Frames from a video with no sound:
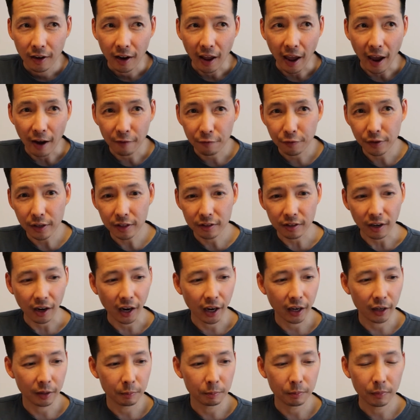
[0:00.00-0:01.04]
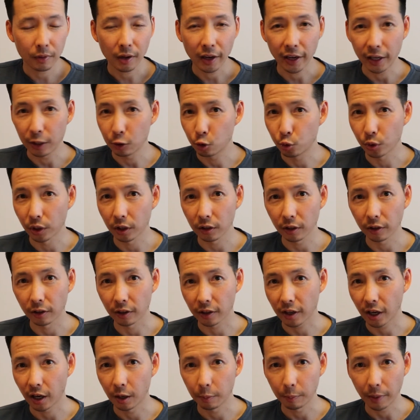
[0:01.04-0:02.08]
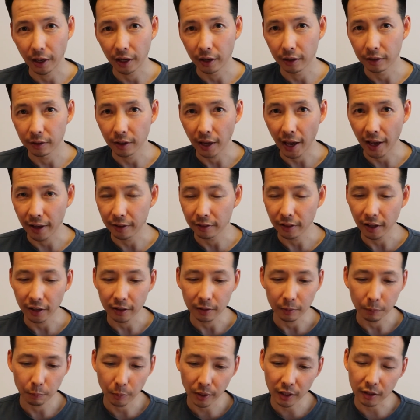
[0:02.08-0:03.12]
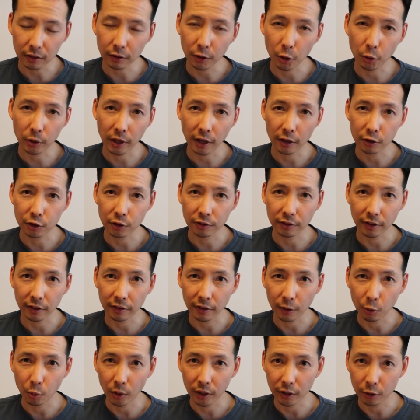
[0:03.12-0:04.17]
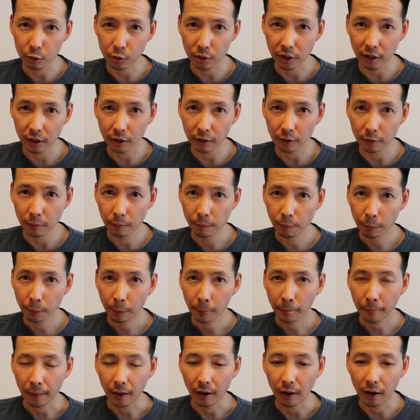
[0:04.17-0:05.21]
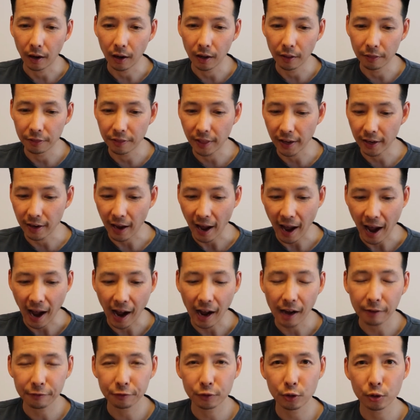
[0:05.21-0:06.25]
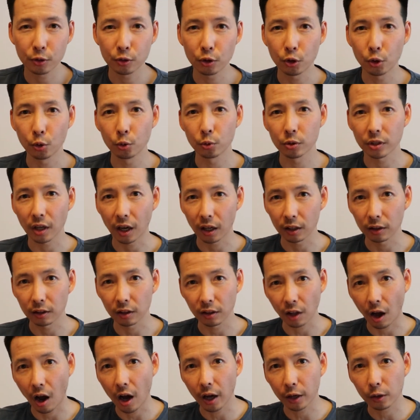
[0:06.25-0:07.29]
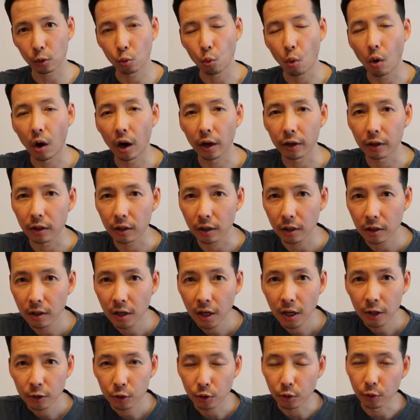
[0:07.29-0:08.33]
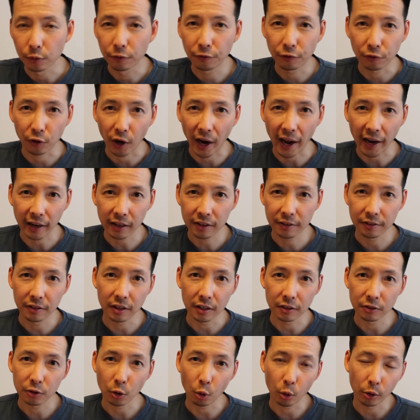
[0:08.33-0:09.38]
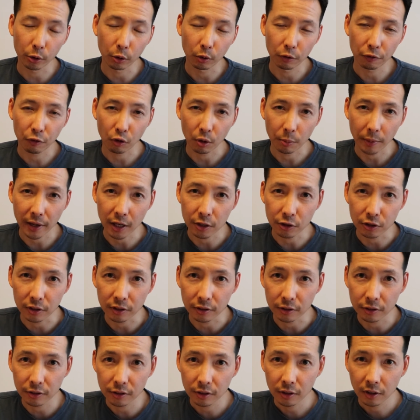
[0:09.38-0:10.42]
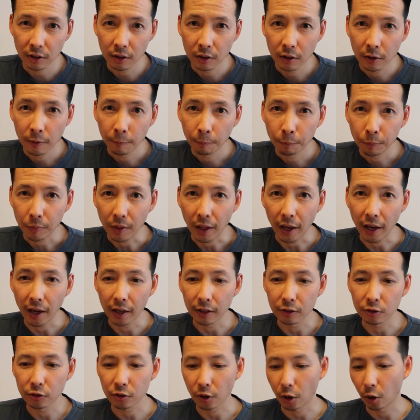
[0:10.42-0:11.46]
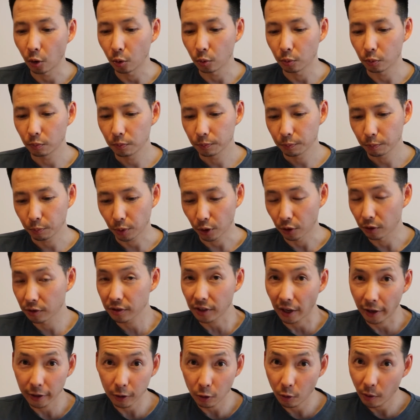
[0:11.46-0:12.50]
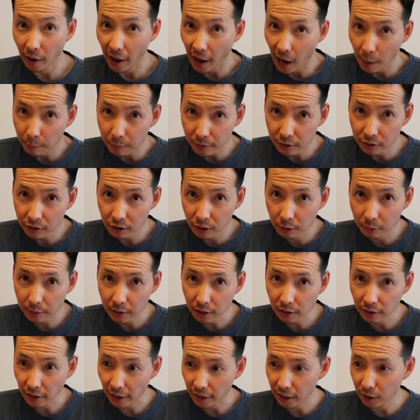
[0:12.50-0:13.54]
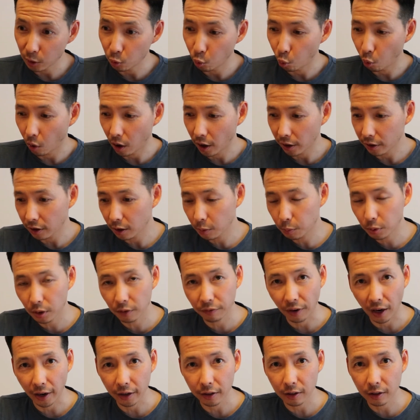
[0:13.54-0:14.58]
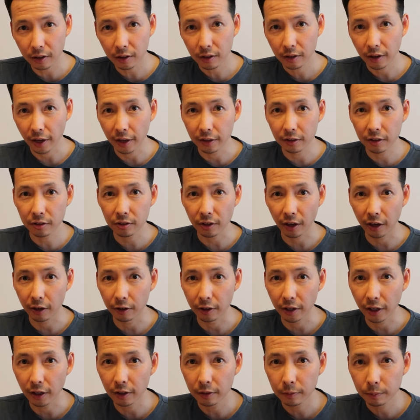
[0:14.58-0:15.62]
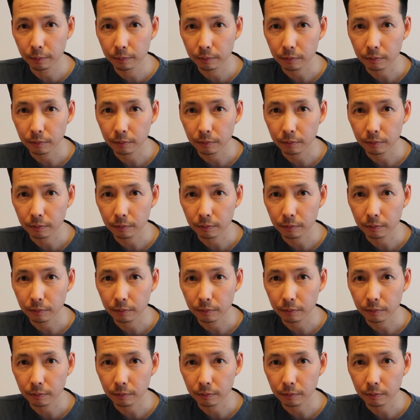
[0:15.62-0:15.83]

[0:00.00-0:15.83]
Every time a driller come in and they pick a location that they want to drill, they have to use a lot of water to frack these oil formations. And so PureCycle happens to be a water provider in this area.